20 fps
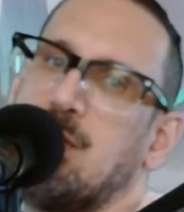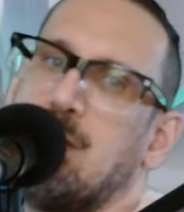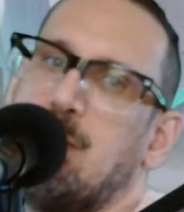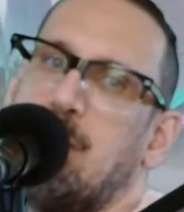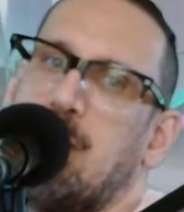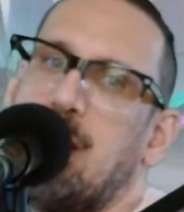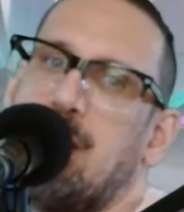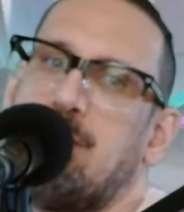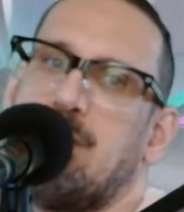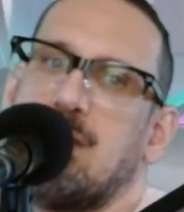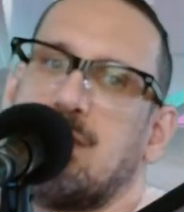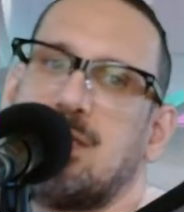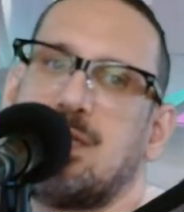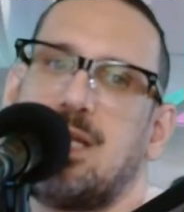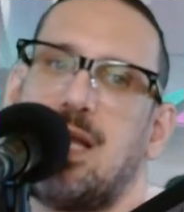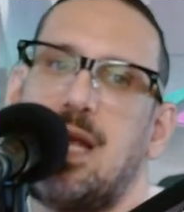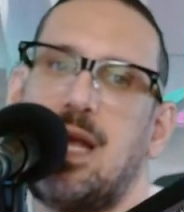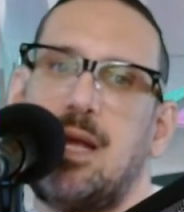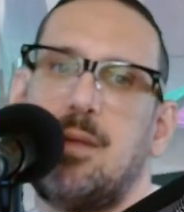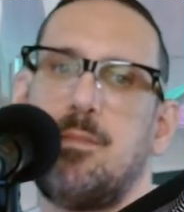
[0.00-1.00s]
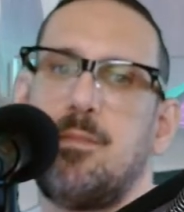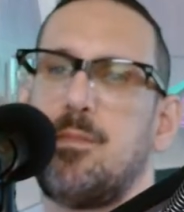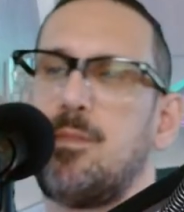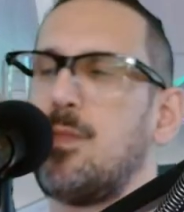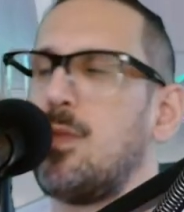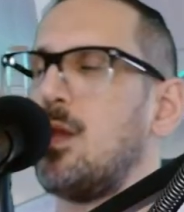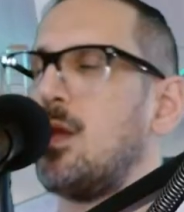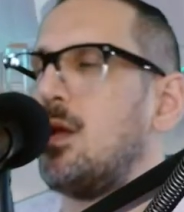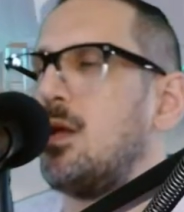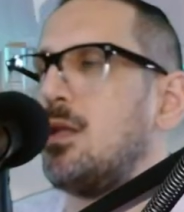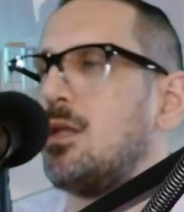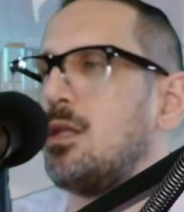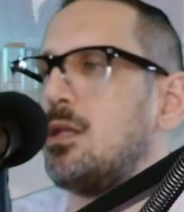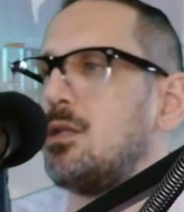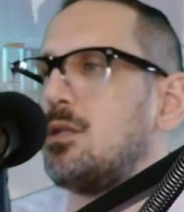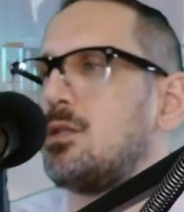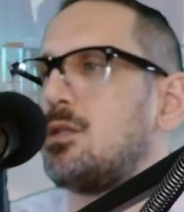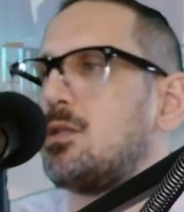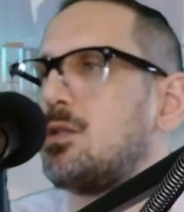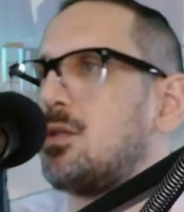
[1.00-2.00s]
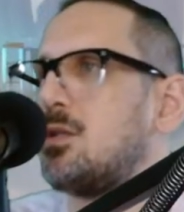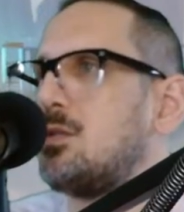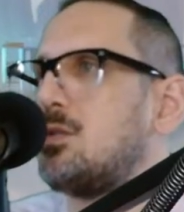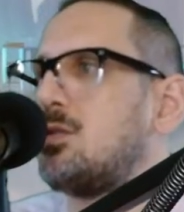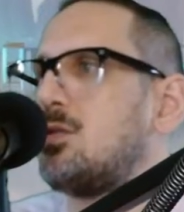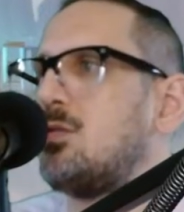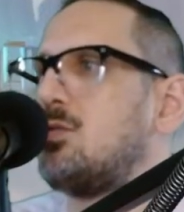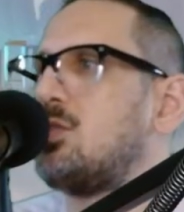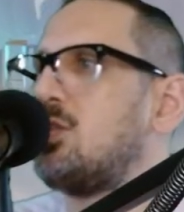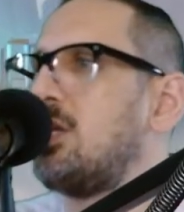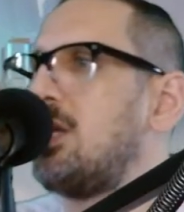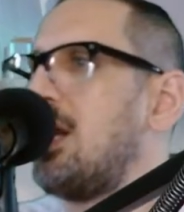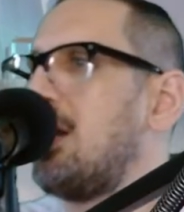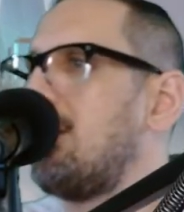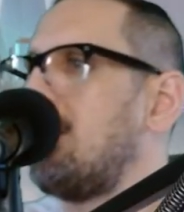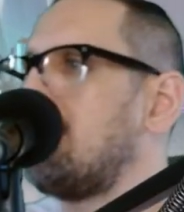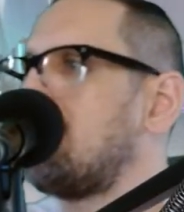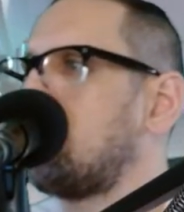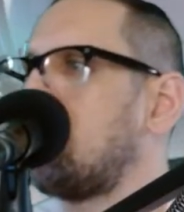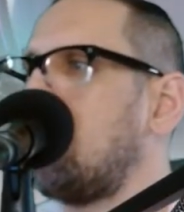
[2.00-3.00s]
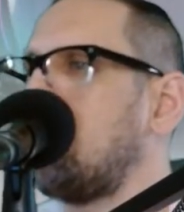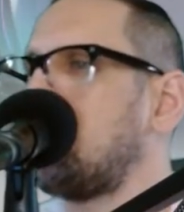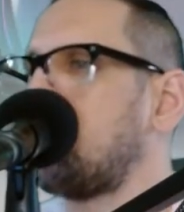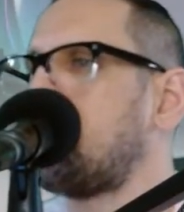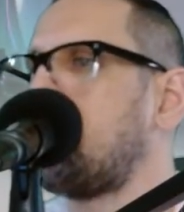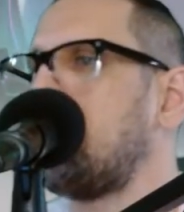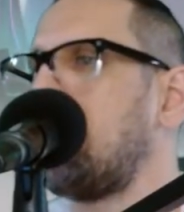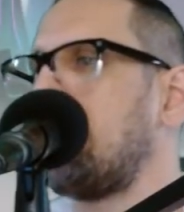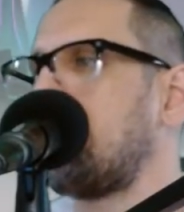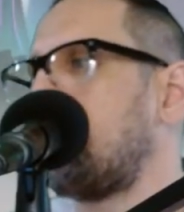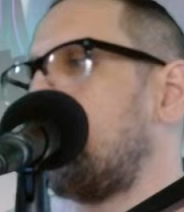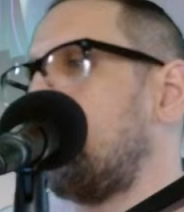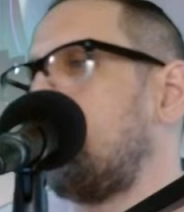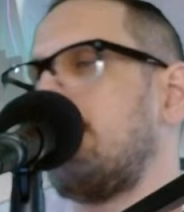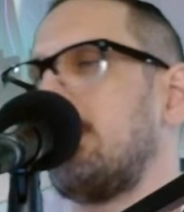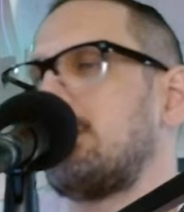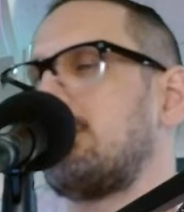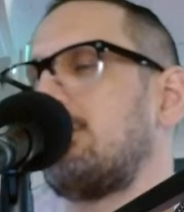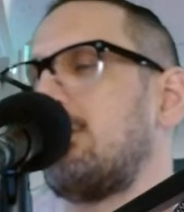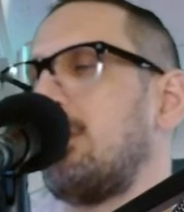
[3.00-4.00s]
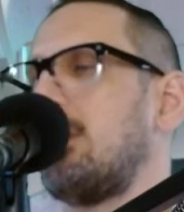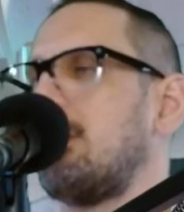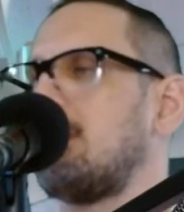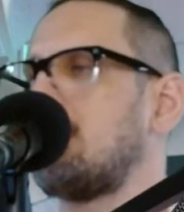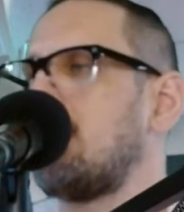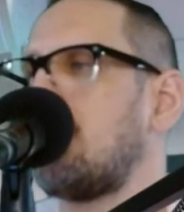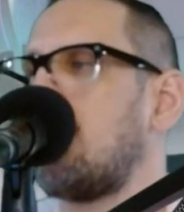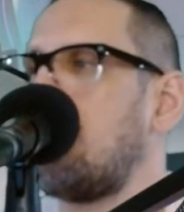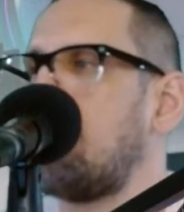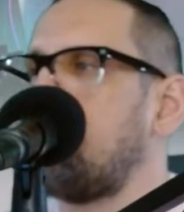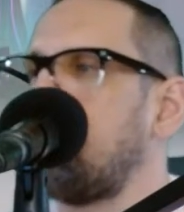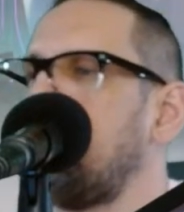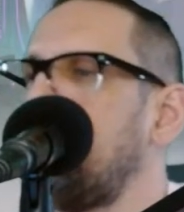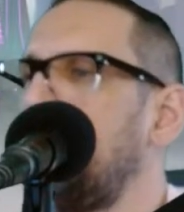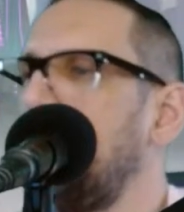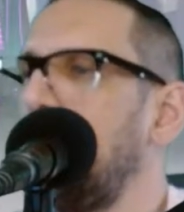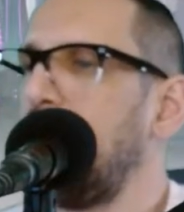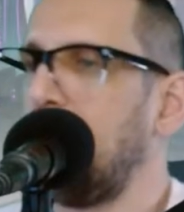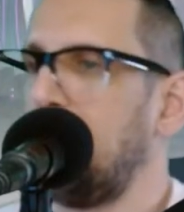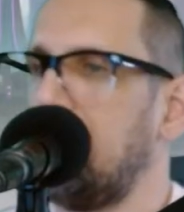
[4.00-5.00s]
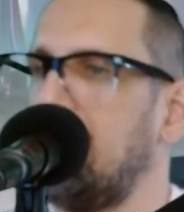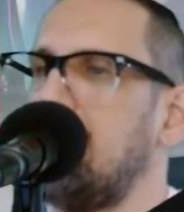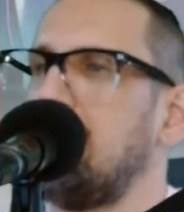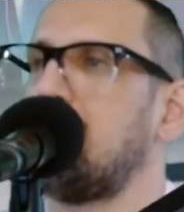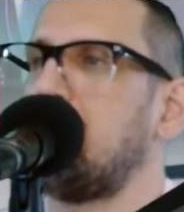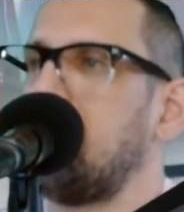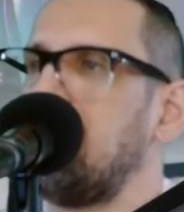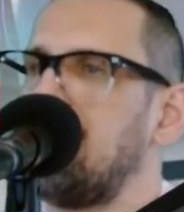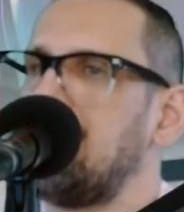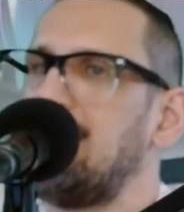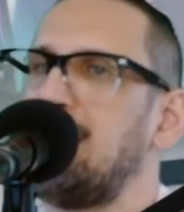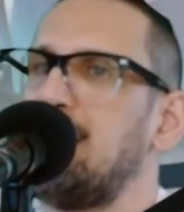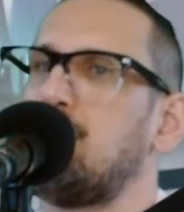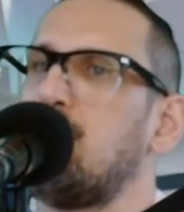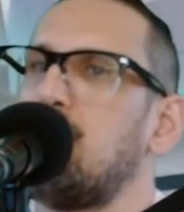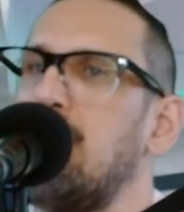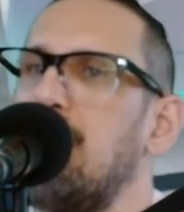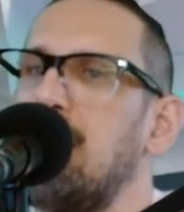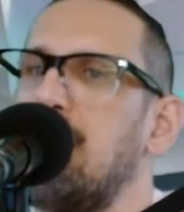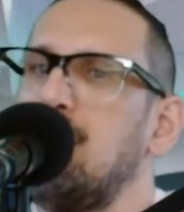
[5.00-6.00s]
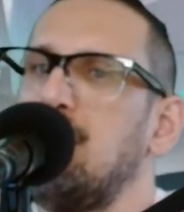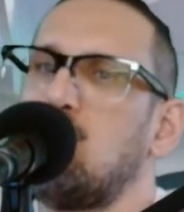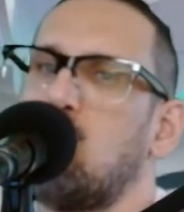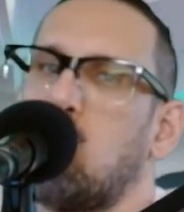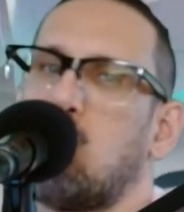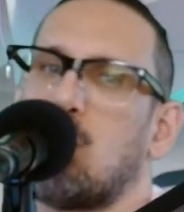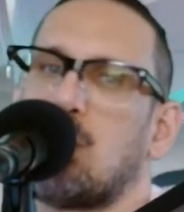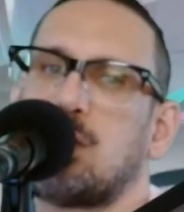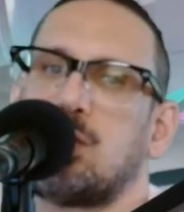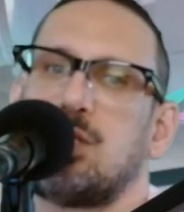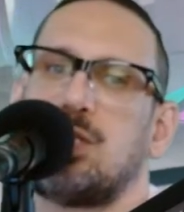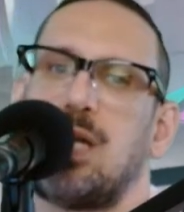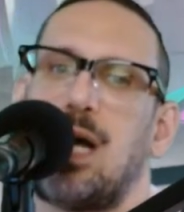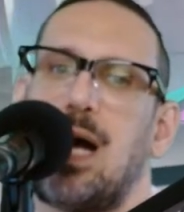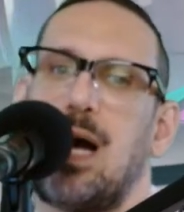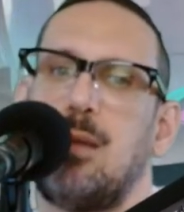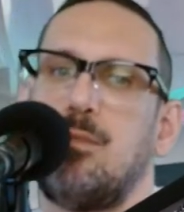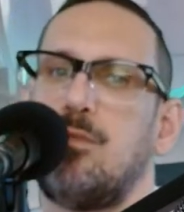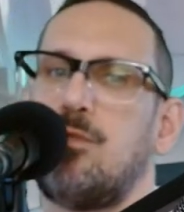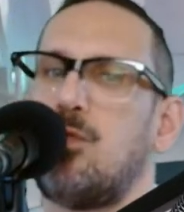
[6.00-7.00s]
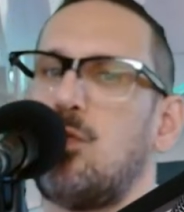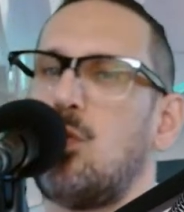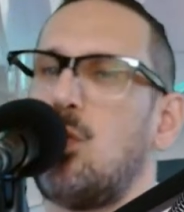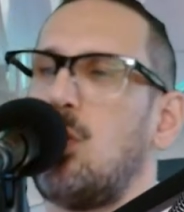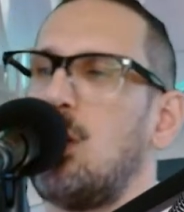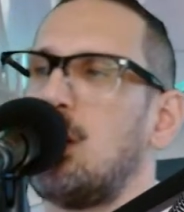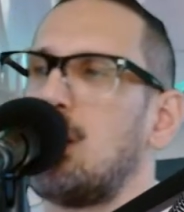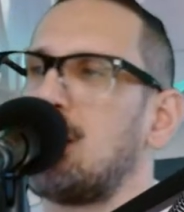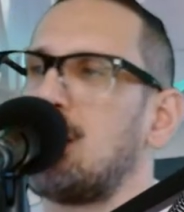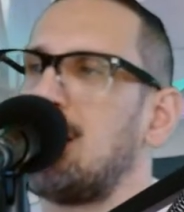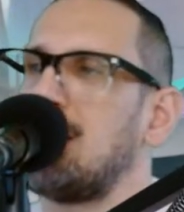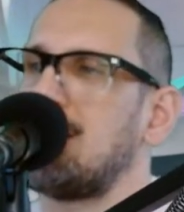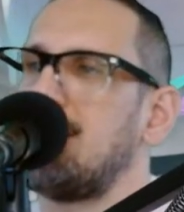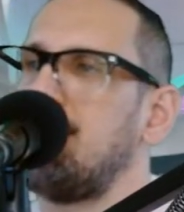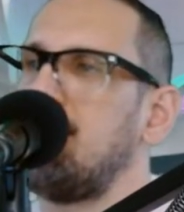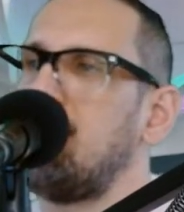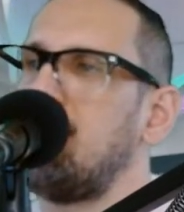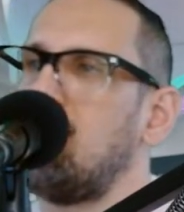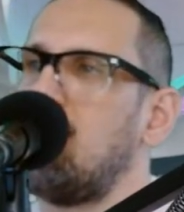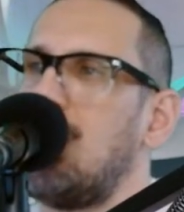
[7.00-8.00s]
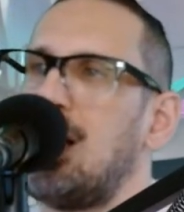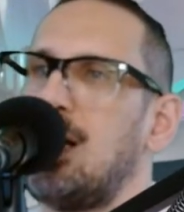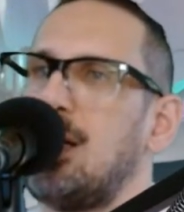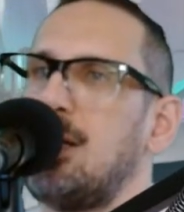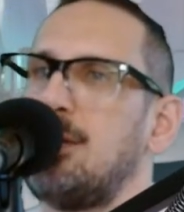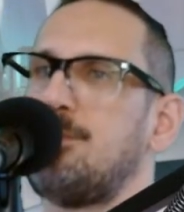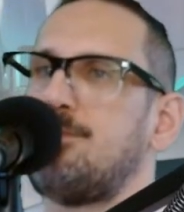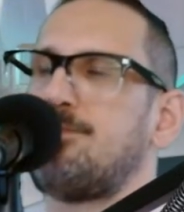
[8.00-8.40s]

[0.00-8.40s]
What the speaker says: many of the same. It looks so generic. So I just put that cool picture on. I was like, this will be Teacher Danny's workshop for custom UI.